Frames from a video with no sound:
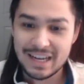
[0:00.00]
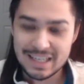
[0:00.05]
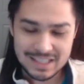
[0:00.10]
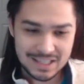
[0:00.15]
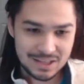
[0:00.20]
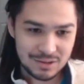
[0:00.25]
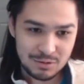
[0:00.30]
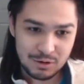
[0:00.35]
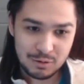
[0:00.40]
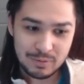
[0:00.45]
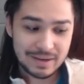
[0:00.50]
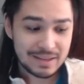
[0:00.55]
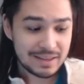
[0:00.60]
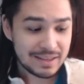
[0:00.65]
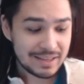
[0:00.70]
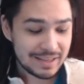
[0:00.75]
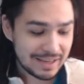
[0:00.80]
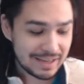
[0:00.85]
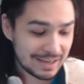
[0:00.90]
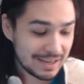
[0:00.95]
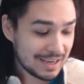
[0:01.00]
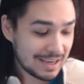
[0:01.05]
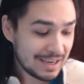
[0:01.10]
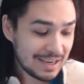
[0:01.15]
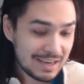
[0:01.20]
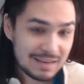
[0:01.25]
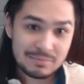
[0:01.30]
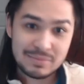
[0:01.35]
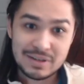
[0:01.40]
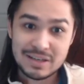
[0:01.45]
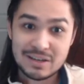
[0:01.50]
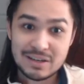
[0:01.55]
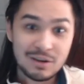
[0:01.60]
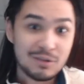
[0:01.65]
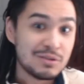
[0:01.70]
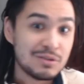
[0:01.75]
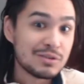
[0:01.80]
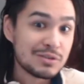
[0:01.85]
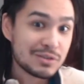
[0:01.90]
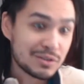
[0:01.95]
it's a throwaway thing, but
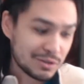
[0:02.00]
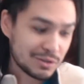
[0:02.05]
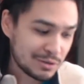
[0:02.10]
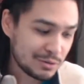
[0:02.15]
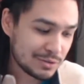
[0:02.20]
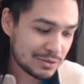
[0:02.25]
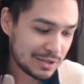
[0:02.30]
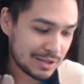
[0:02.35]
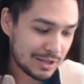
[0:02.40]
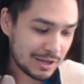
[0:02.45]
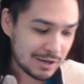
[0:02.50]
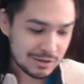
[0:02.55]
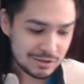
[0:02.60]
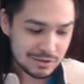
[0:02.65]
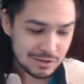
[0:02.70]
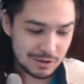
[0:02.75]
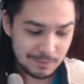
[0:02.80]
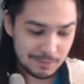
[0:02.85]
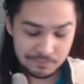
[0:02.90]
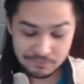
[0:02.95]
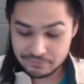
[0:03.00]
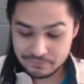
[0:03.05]
no, there's clues in there. So